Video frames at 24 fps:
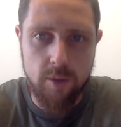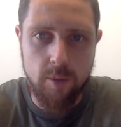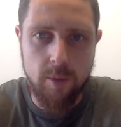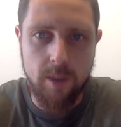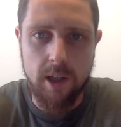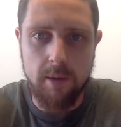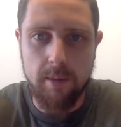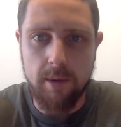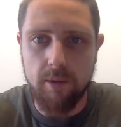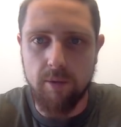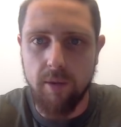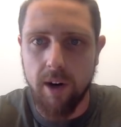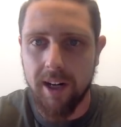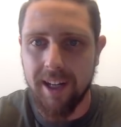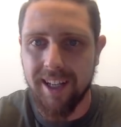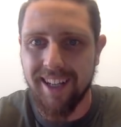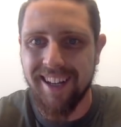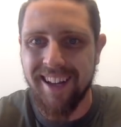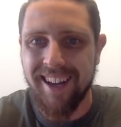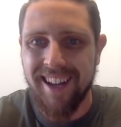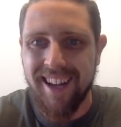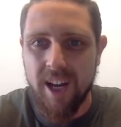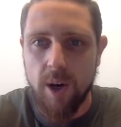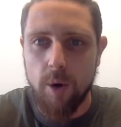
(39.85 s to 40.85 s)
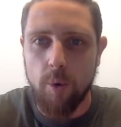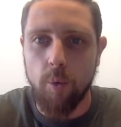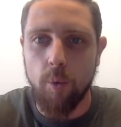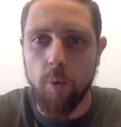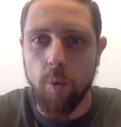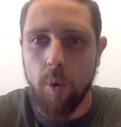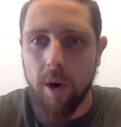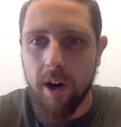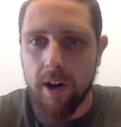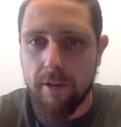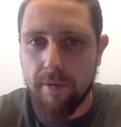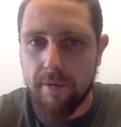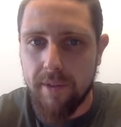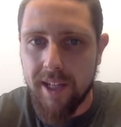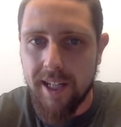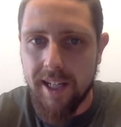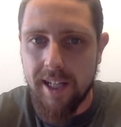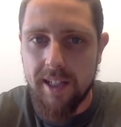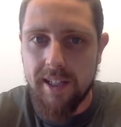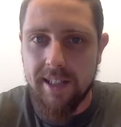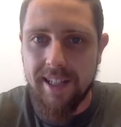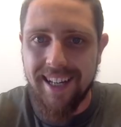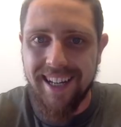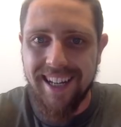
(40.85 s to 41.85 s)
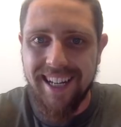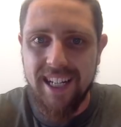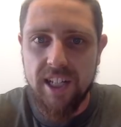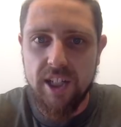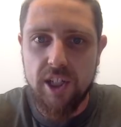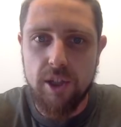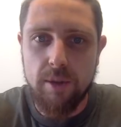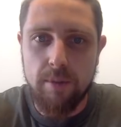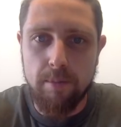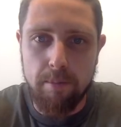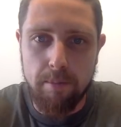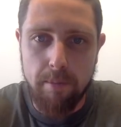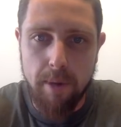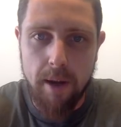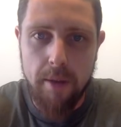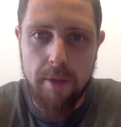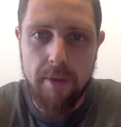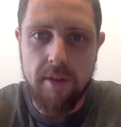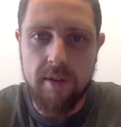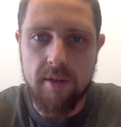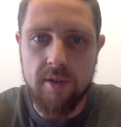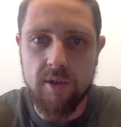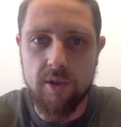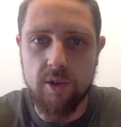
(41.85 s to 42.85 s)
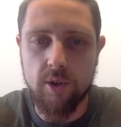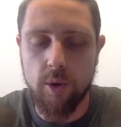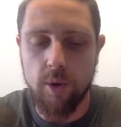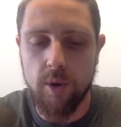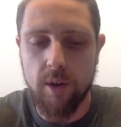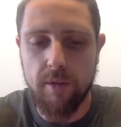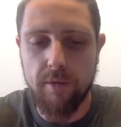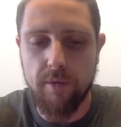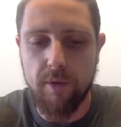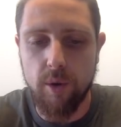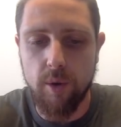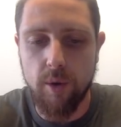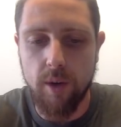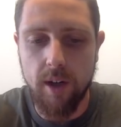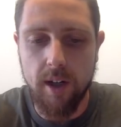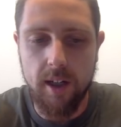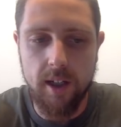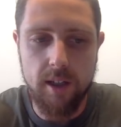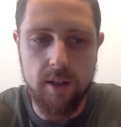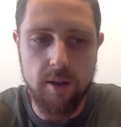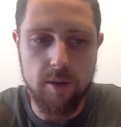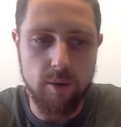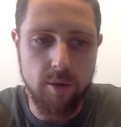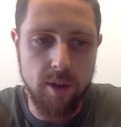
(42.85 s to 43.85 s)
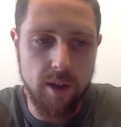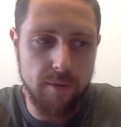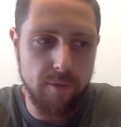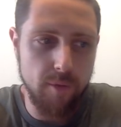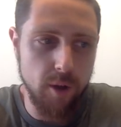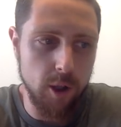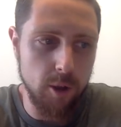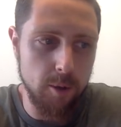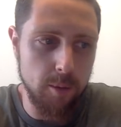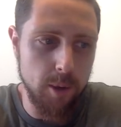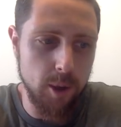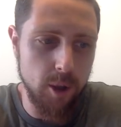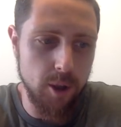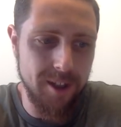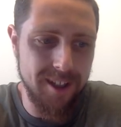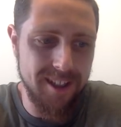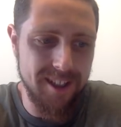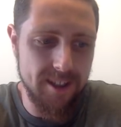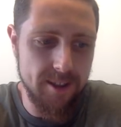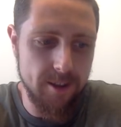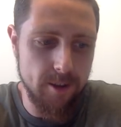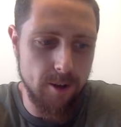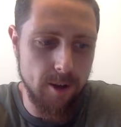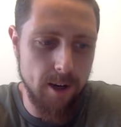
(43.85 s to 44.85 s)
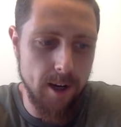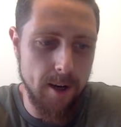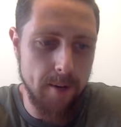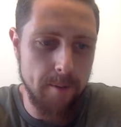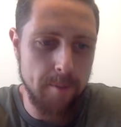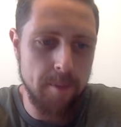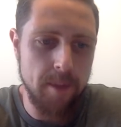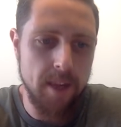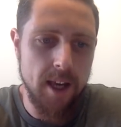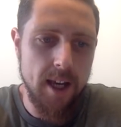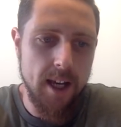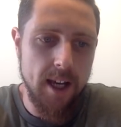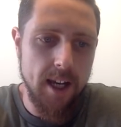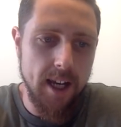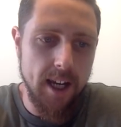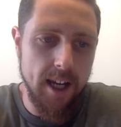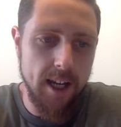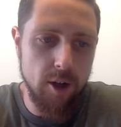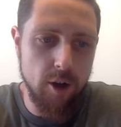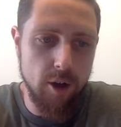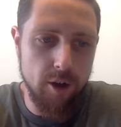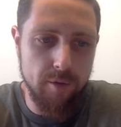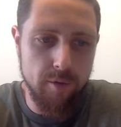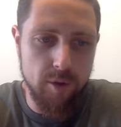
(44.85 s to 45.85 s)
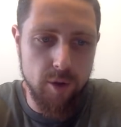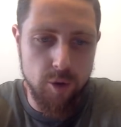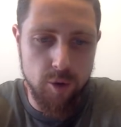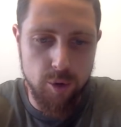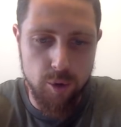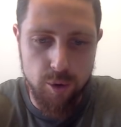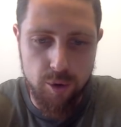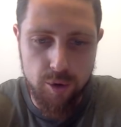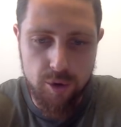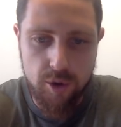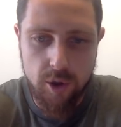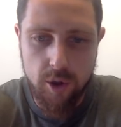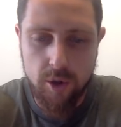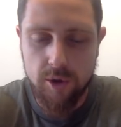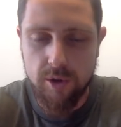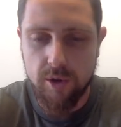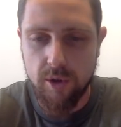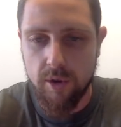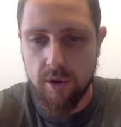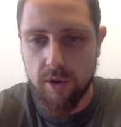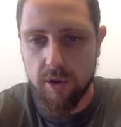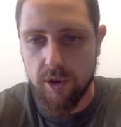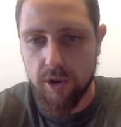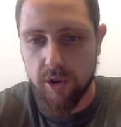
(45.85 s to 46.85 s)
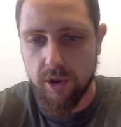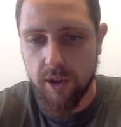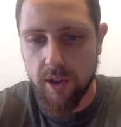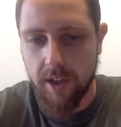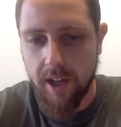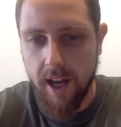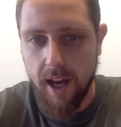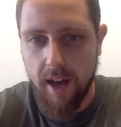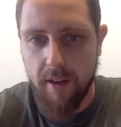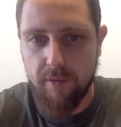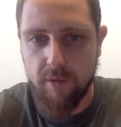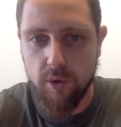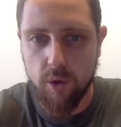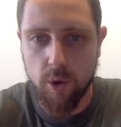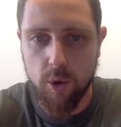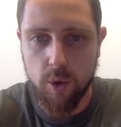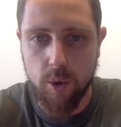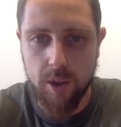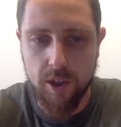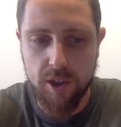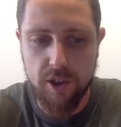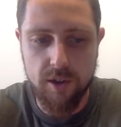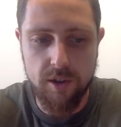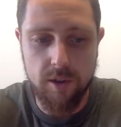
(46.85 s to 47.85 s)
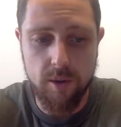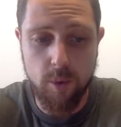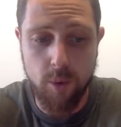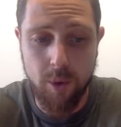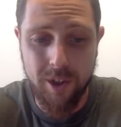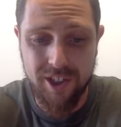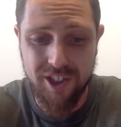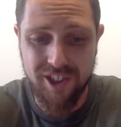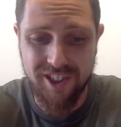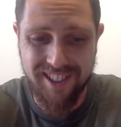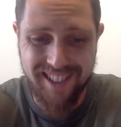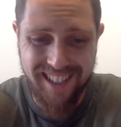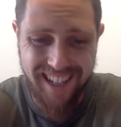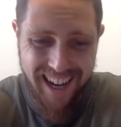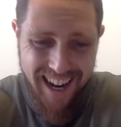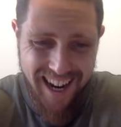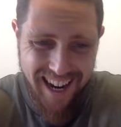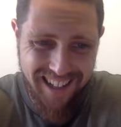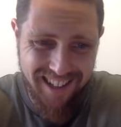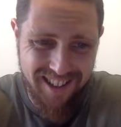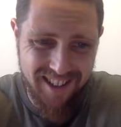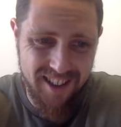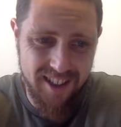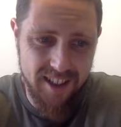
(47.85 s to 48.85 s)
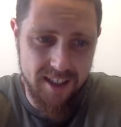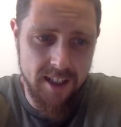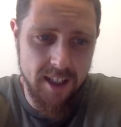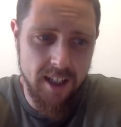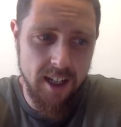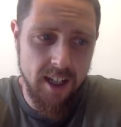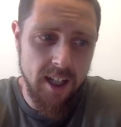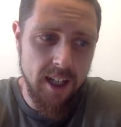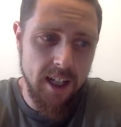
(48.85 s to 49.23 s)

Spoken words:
We're going to be running one of these each month, so if you aren't already following me on Instagram, head over and do so that you can have your questions answered.